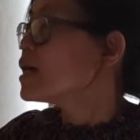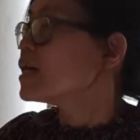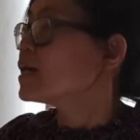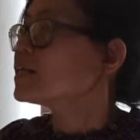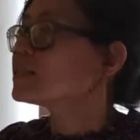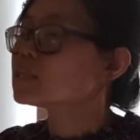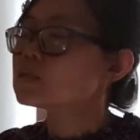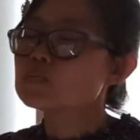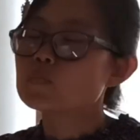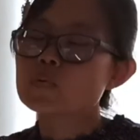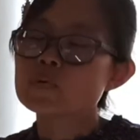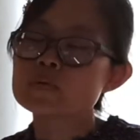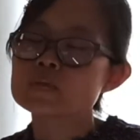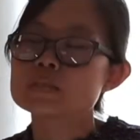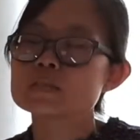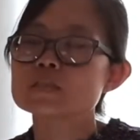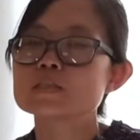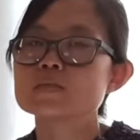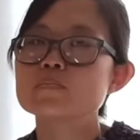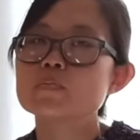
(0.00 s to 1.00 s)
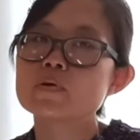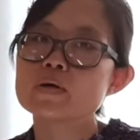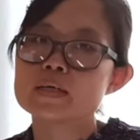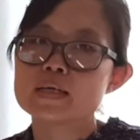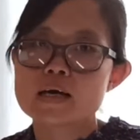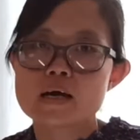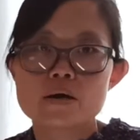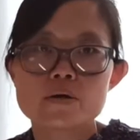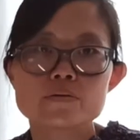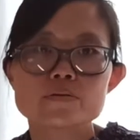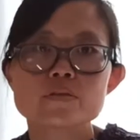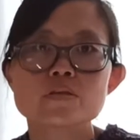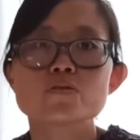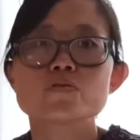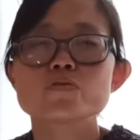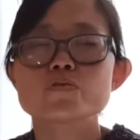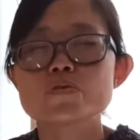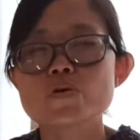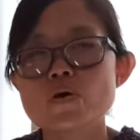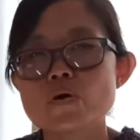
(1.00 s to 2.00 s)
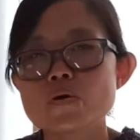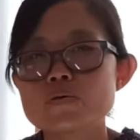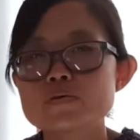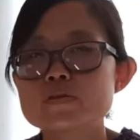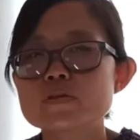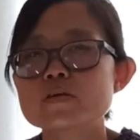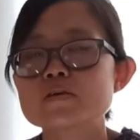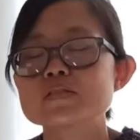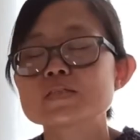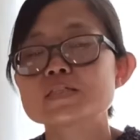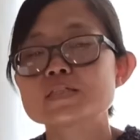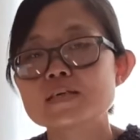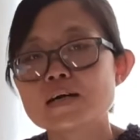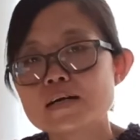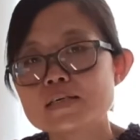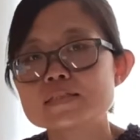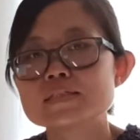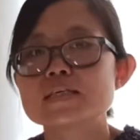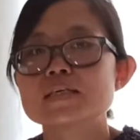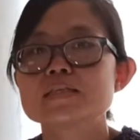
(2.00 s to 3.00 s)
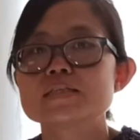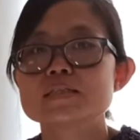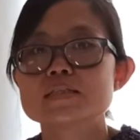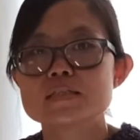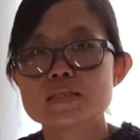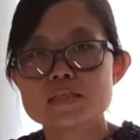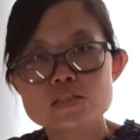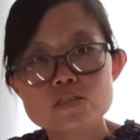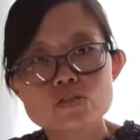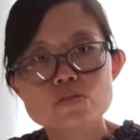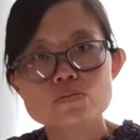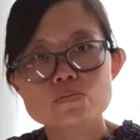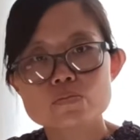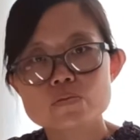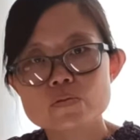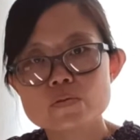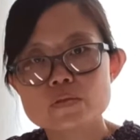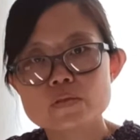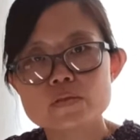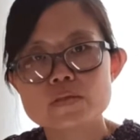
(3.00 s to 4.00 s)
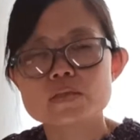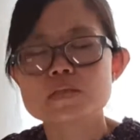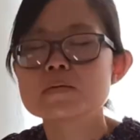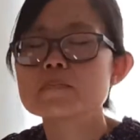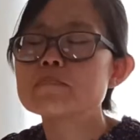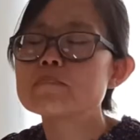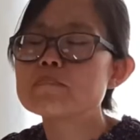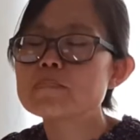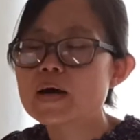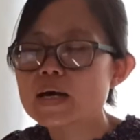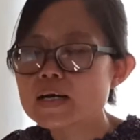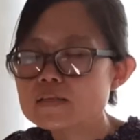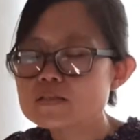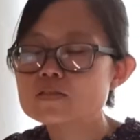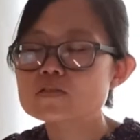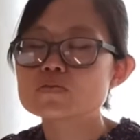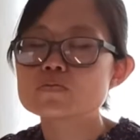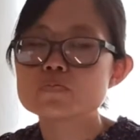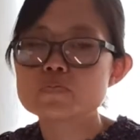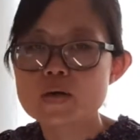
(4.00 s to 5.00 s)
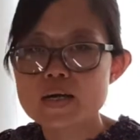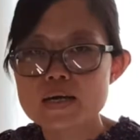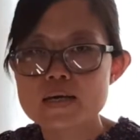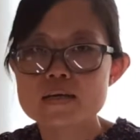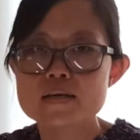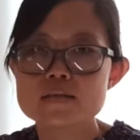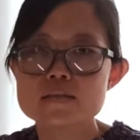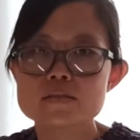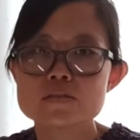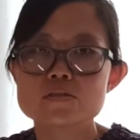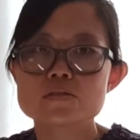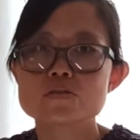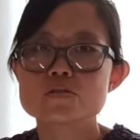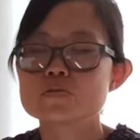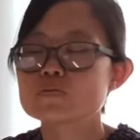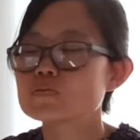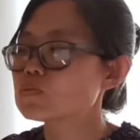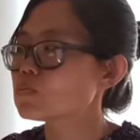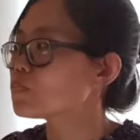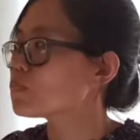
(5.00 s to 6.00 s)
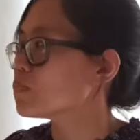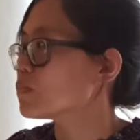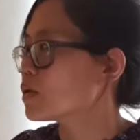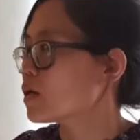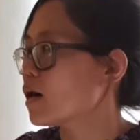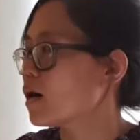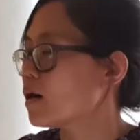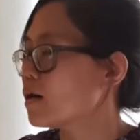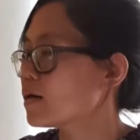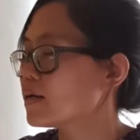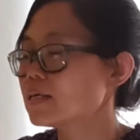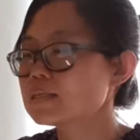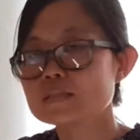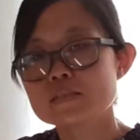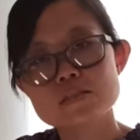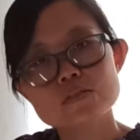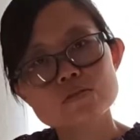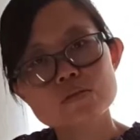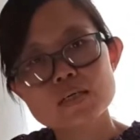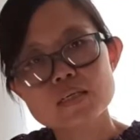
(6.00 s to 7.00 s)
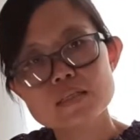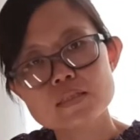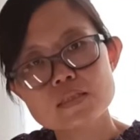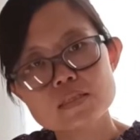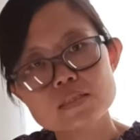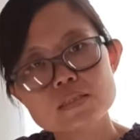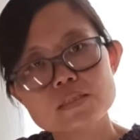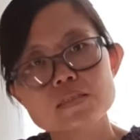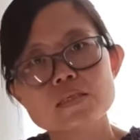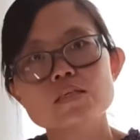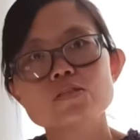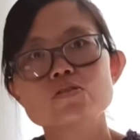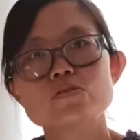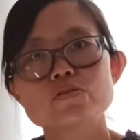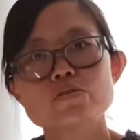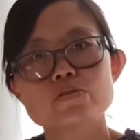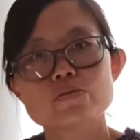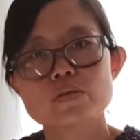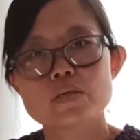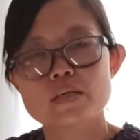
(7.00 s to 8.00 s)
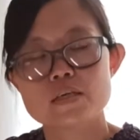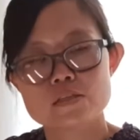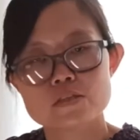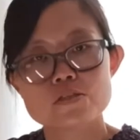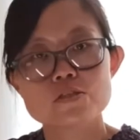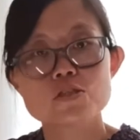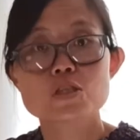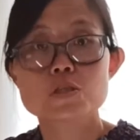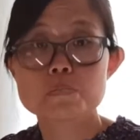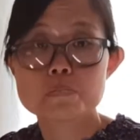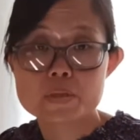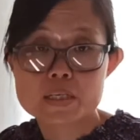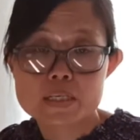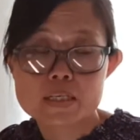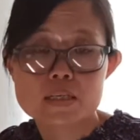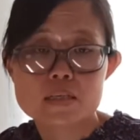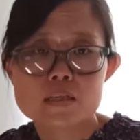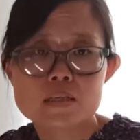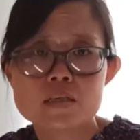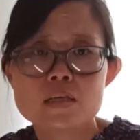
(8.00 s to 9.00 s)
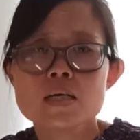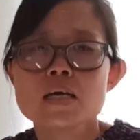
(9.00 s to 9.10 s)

It's important to point out that though there does exist a rule, the best way to integrate this into your English speaking